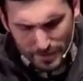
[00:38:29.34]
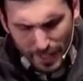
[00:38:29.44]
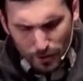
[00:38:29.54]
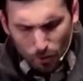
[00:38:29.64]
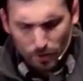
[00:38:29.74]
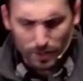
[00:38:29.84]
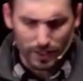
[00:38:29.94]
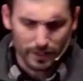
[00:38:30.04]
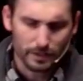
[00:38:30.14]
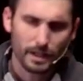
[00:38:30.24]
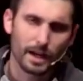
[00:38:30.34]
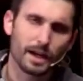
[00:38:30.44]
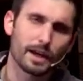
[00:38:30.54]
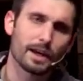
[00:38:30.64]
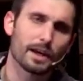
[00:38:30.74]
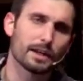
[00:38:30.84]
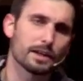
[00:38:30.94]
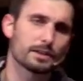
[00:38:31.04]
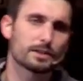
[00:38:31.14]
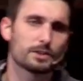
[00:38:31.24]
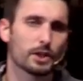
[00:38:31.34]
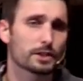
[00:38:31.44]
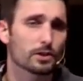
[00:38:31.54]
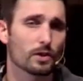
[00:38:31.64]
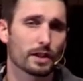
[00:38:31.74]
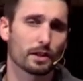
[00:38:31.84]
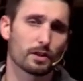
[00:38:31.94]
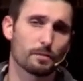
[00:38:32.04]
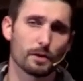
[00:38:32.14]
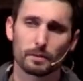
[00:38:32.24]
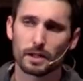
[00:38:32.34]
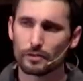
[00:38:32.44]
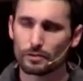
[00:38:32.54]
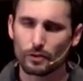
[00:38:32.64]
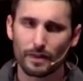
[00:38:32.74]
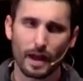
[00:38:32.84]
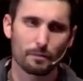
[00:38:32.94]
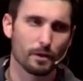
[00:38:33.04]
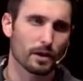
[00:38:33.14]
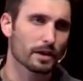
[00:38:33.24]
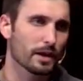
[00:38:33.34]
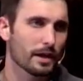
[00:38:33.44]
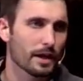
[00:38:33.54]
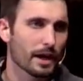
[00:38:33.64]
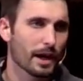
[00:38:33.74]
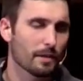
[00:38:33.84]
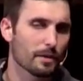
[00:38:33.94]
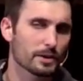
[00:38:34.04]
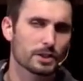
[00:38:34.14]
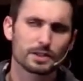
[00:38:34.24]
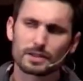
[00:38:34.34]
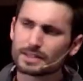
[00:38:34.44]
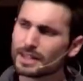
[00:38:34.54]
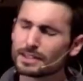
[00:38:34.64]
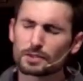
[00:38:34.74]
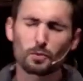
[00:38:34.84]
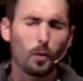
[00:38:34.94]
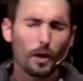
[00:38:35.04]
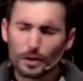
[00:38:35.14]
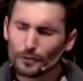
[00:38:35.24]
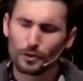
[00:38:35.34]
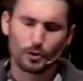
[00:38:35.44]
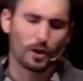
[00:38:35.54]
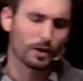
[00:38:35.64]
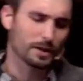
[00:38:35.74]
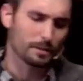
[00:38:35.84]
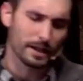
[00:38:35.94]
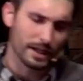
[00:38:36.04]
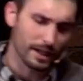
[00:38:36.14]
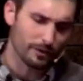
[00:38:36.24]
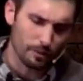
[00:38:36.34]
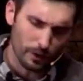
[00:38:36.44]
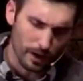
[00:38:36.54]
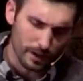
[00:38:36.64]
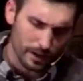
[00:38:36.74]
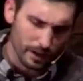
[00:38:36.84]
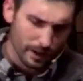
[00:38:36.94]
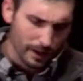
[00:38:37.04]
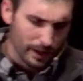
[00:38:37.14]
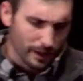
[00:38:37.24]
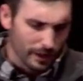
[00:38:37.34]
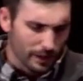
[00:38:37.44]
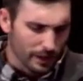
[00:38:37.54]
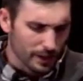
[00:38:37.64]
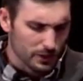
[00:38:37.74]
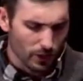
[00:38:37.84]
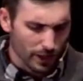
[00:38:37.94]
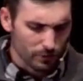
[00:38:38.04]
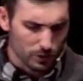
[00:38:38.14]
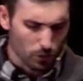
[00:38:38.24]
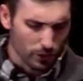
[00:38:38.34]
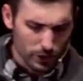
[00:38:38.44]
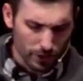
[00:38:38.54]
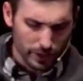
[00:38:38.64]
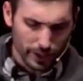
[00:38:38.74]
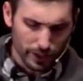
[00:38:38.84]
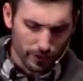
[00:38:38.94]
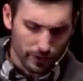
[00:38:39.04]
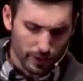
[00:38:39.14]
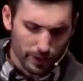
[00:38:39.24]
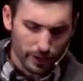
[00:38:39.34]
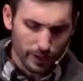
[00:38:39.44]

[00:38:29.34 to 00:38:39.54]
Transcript: Dane Ortlund, in his Gentle and Lowly book, many of you have read that book, just says this wonderful quote at the beginning of the book. I just thought it was worth sharing here.